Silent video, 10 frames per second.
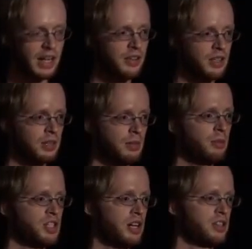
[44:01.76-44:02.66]
now the memory
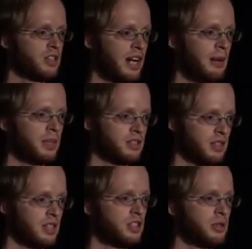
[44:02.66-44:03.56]
sharing is not happening, so I
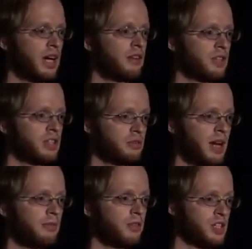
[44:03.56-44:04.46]
need two and a half gigs of
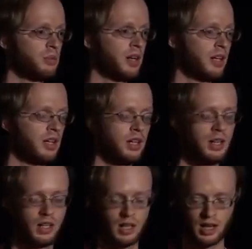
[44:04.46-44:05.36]
RAM for each one.
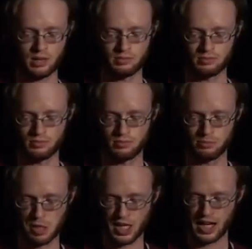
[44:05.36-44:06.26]
Um,
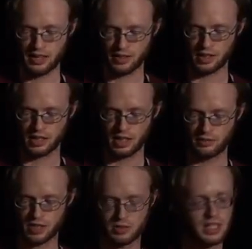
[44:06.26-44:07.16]
but yeah, I think if
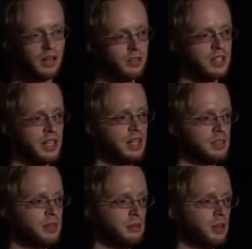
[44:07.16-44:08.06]
this was carefully designed to
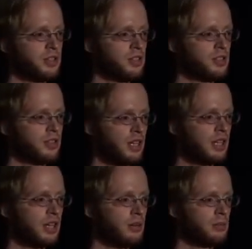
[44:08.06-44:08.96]
be a multi-user thing,
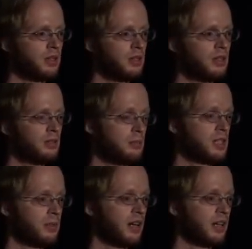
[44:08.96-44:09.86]
it would be it would be
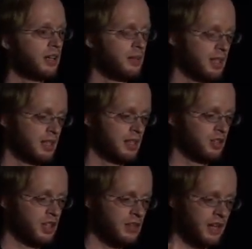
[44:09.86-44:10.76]
much better. I mean, you
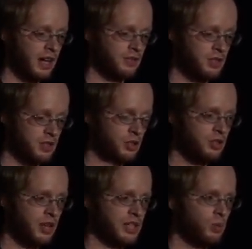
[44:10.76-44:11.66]
could even have two
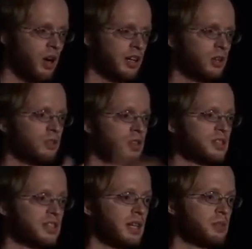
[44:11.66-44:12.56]
threads walking over the
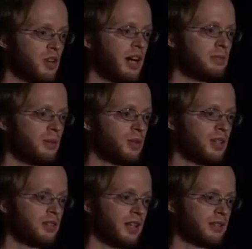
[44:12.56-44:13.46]
same trie in memory
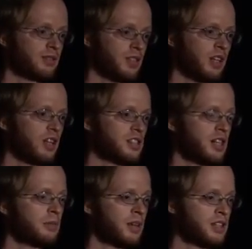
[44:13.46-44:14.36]
and like trying to
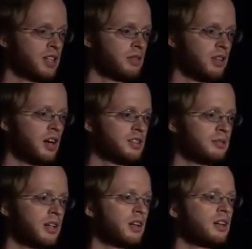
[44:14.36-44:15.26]
stomp on each other with locks and
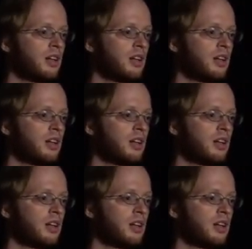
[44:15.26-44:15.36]
whatnot.